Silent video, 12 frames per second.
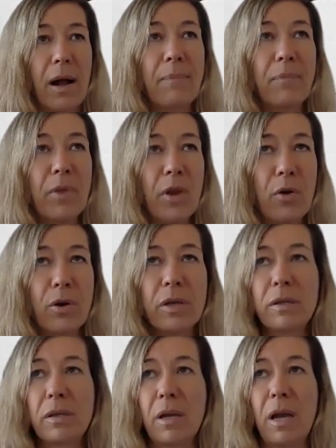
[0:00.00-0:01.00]
I'm
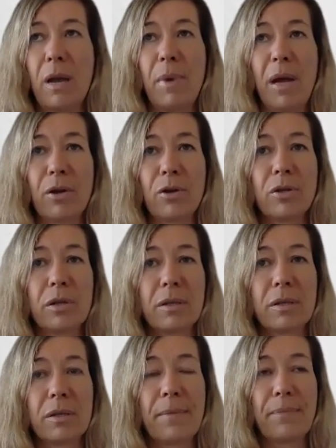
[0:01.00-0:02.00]
noticing I'm
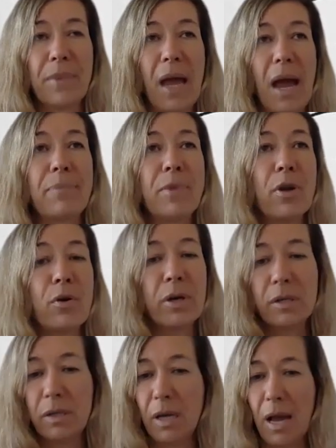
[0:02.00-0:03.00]
anxious. I'm
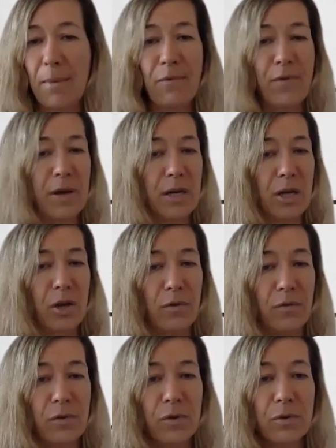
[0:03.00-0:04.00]
noticing I'm feeling
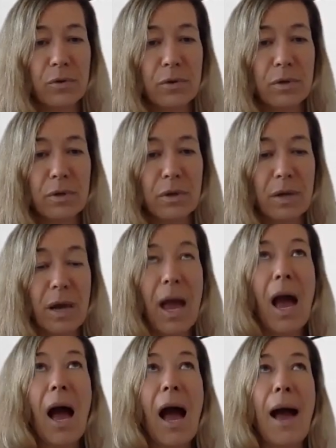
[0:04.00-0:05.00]
confused.
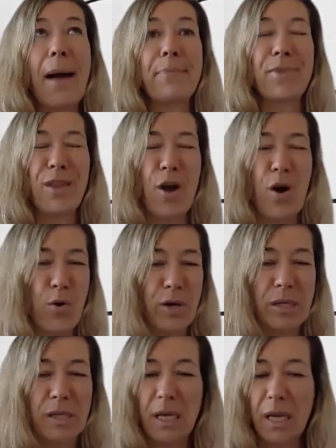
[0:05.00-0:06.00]
I'm
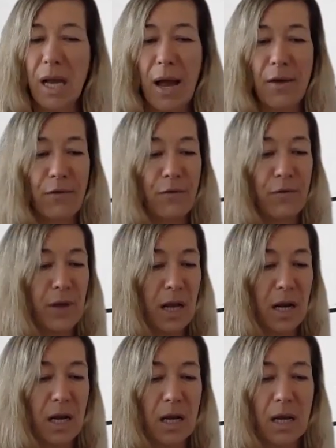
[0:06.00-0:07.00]
noticing I
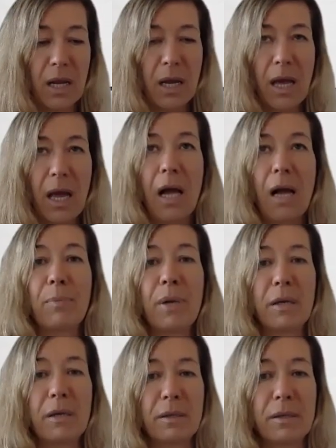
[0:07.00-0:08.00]
feel
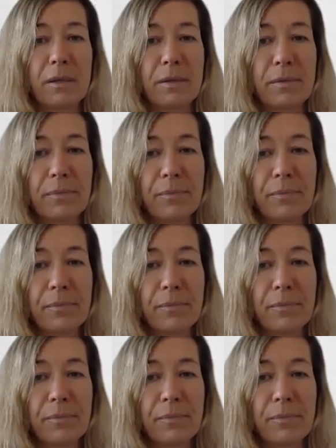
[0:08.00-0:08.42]
helpless.